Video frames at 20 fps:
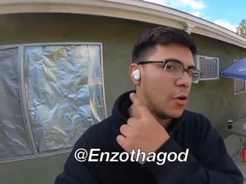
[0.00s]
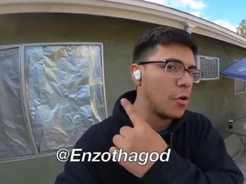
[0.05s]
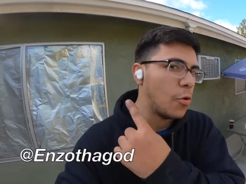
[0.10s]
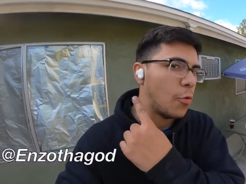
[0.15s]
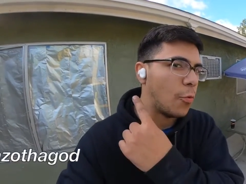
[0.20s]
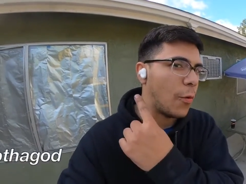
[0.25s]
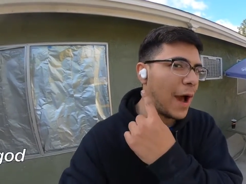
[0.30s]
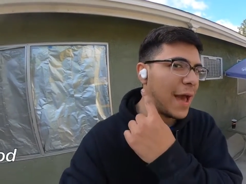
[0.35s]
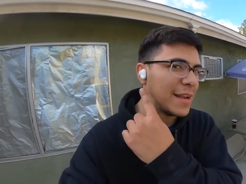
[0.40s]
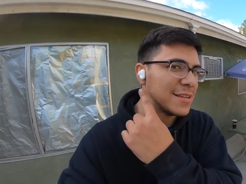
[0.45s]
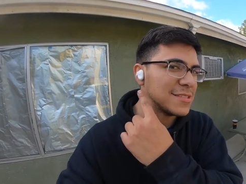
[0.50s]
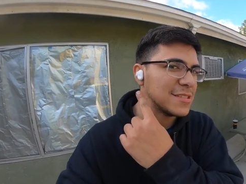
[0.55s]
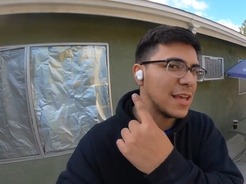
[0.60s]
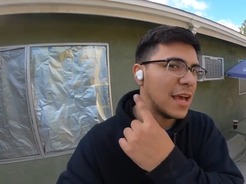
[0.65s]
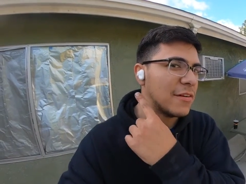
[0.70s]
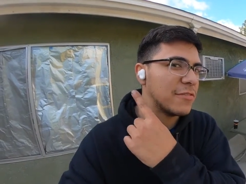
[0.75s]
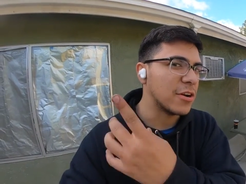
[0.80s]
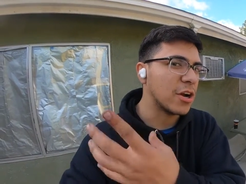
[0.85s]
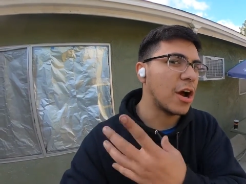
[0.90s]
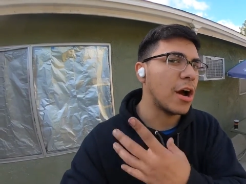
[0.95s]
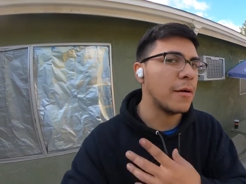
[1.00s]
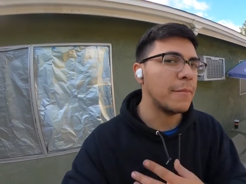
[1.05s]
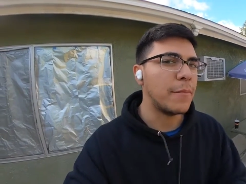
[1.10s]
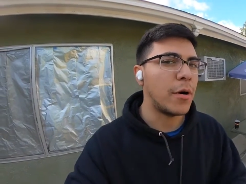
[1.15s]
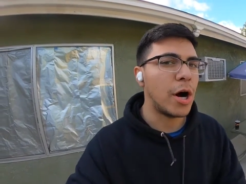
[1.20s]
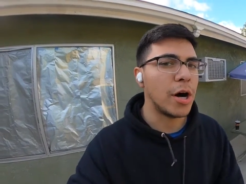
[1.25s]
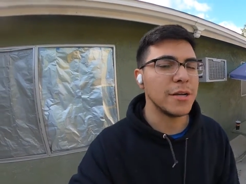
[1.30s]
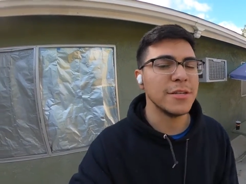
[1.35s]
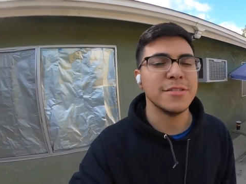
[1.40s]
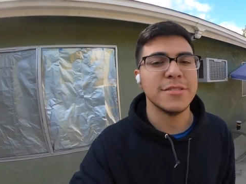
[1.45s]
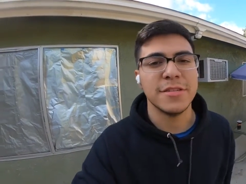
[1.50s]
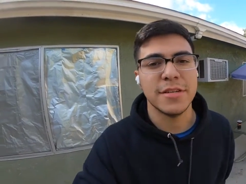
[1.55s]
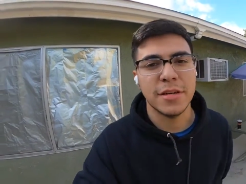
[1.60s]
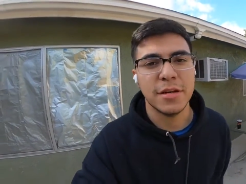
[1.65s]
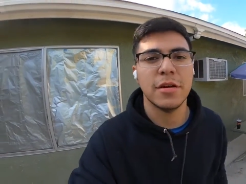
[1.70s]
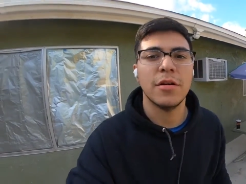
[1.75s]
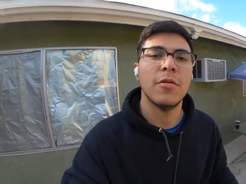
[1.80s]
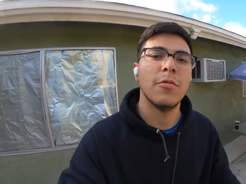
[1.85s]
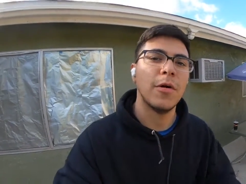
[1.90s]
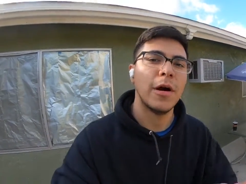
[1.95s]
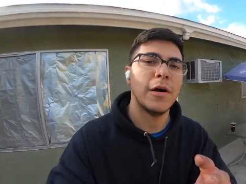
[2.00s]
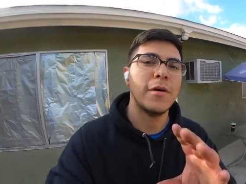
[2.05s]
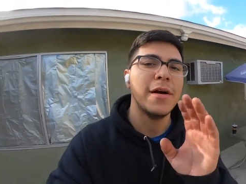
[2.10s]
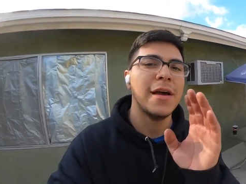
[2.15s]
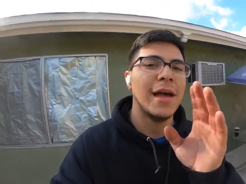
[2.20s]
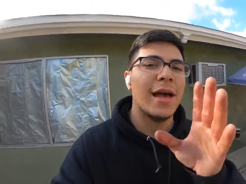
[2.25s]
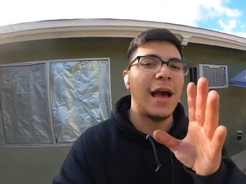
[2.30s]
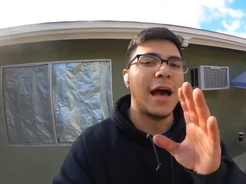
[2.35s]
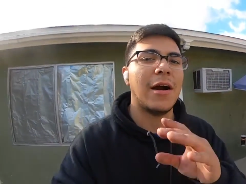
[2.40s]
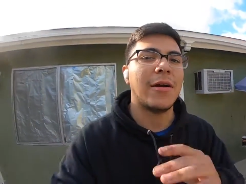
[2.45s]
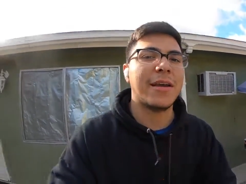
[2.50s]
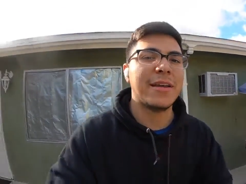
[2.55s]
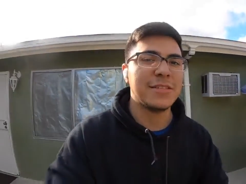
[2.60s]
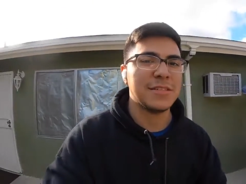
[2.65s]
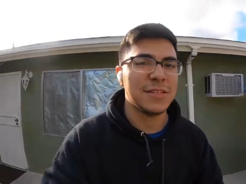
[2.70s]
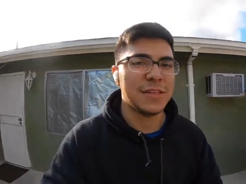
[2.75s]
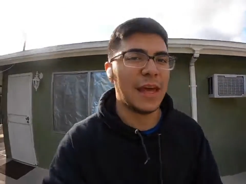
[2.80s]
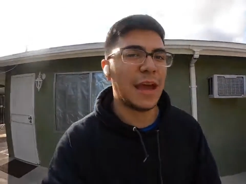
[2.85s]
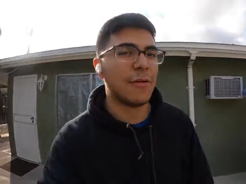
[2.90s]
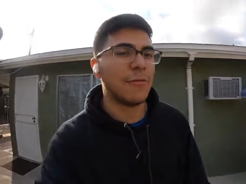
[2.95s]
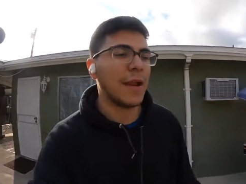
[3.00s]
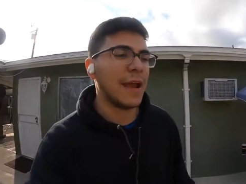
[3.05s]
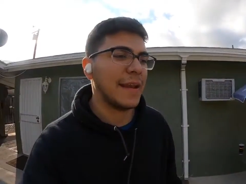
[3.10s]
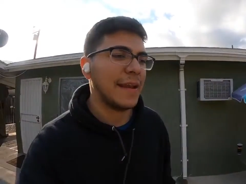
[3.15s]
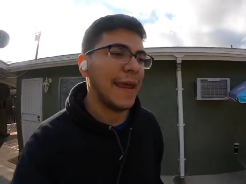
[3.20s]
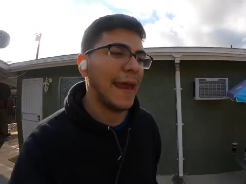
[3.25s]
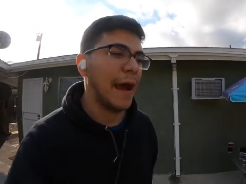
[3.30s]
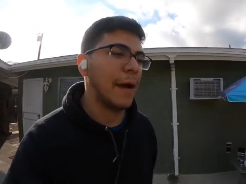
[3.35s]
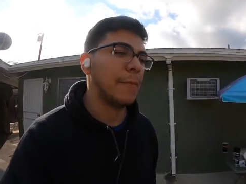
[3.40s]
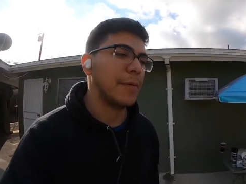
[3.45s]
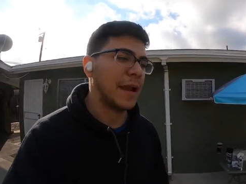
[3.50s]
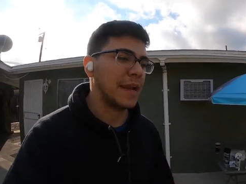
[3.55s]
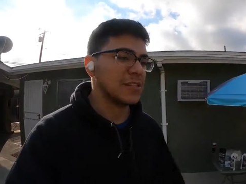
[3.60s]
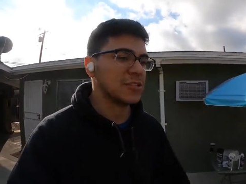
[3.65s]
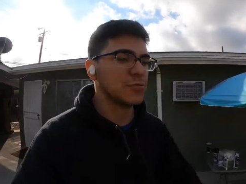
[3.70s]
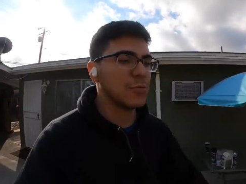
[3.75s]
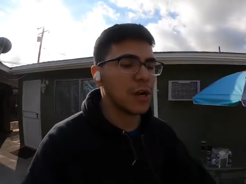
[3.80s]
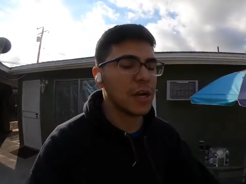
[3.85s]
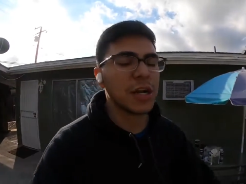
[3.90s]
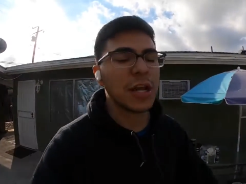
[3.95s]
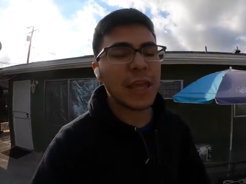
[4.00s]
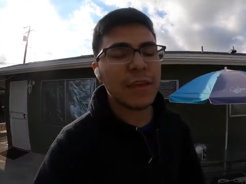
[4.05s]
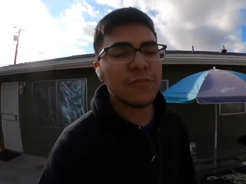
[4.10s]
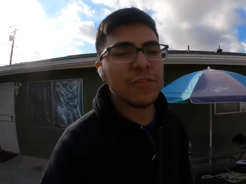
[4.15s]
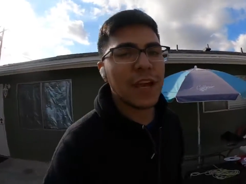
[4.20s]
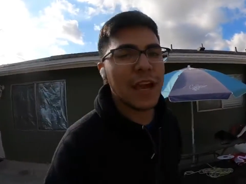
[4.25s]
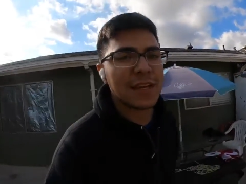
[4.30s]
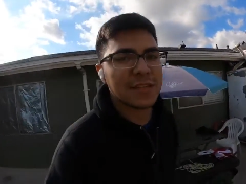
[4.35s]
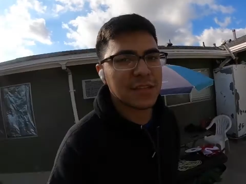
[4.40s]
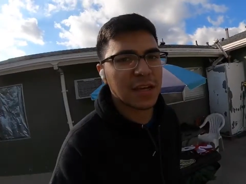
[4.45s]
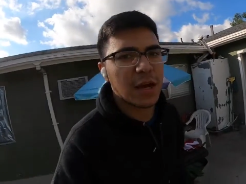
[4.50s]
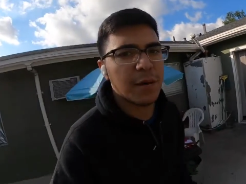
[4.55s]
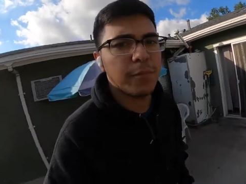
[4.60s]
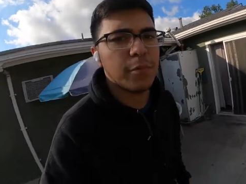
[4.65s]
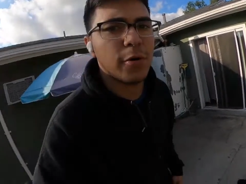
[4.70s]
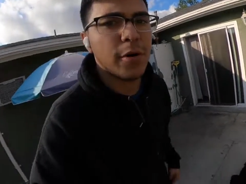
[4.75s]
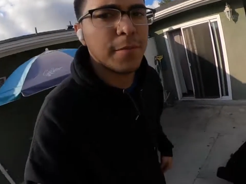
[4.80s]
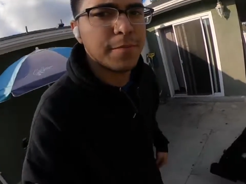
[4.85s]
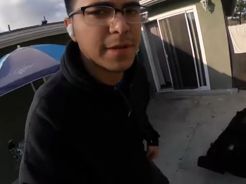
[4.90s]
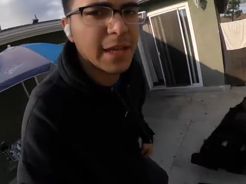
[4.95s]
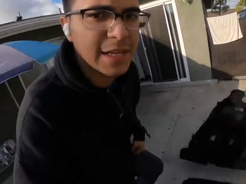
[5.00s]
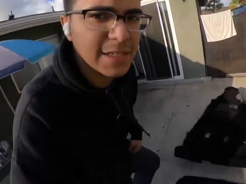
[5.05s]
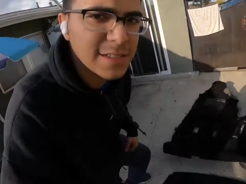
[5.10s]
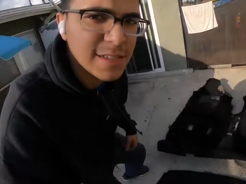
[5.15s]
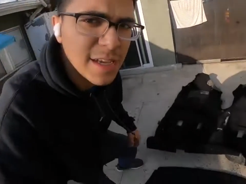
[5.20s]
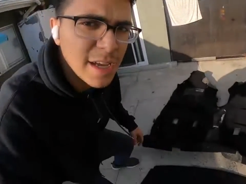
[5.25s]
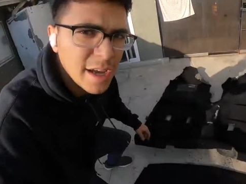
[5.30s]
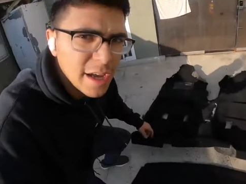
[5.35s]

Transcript: Why does he have a cotton ball in his ear? Well, I'll get to that right now, but I just wanted to give you guys a couple updates.